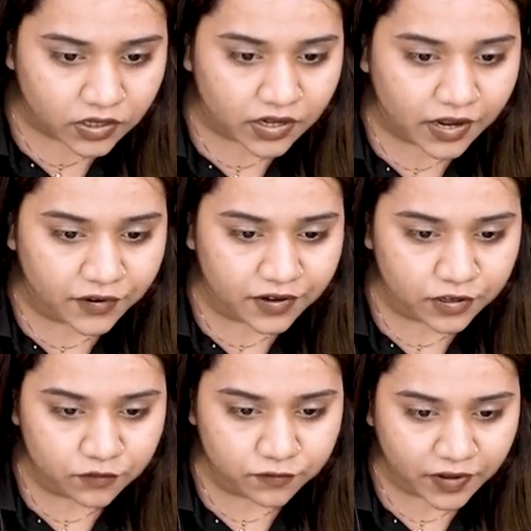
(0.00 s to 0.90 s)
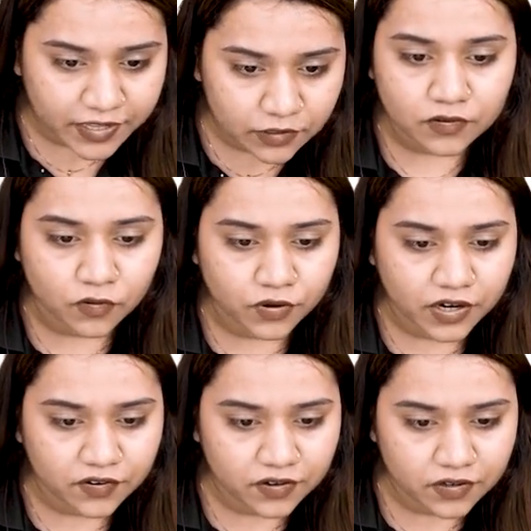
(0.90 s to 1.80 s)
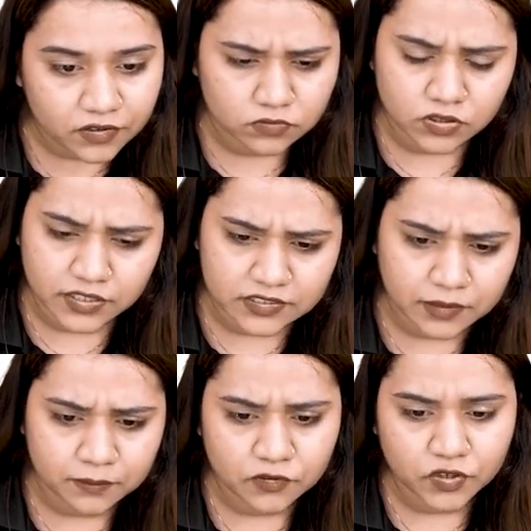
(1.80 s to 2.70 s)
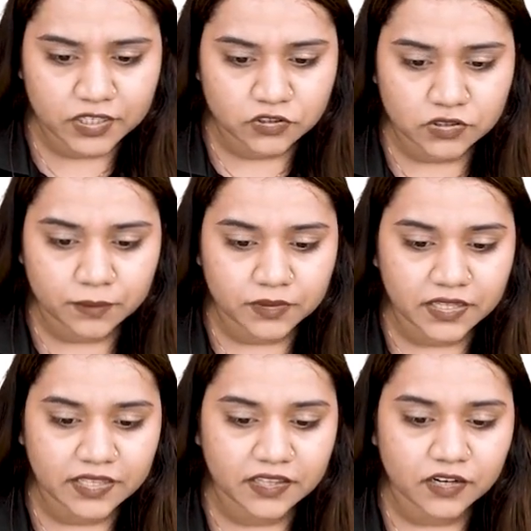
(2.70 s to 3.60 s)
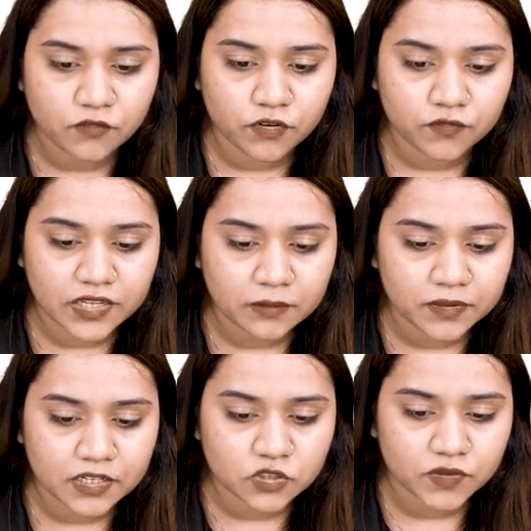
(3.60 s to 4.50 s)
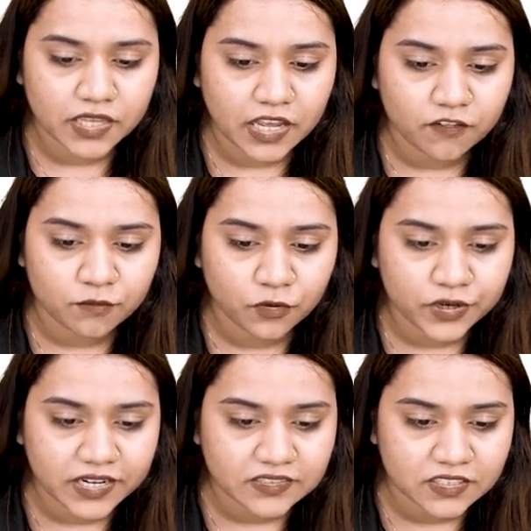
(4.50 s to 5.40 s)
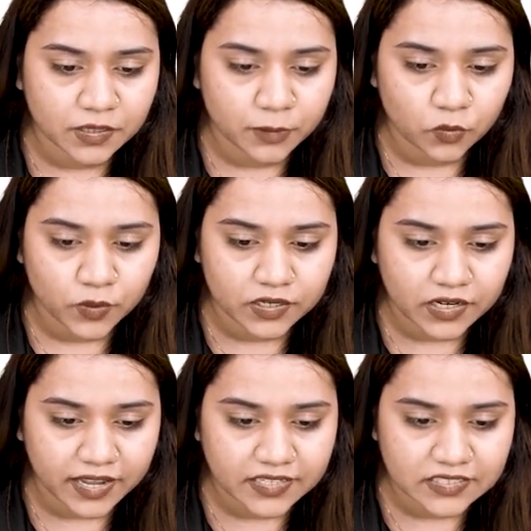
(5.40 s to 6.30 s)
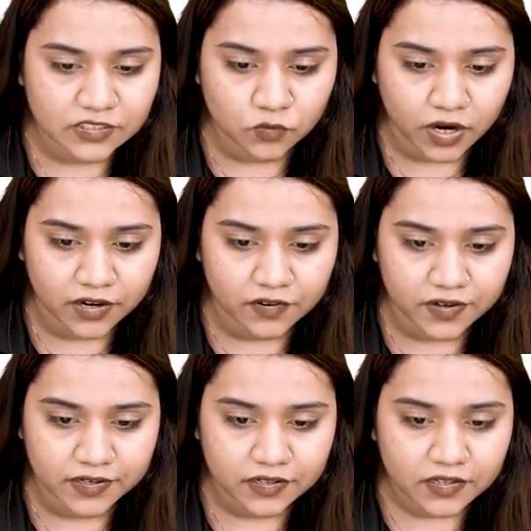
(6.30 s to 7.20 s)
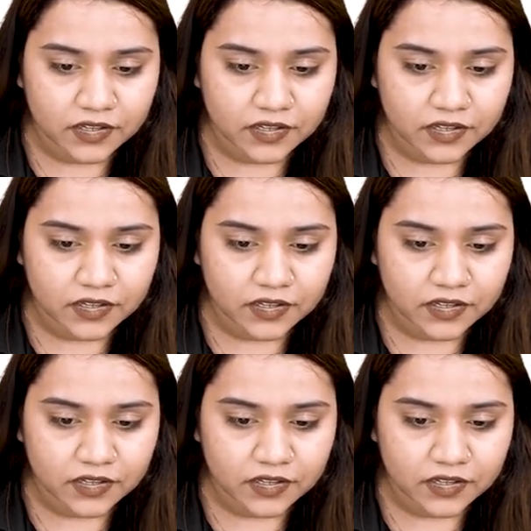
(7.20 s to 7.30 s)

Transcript: 105 or 103, three-ish something. Here in 15 minutes, we have more density between 90 to 100.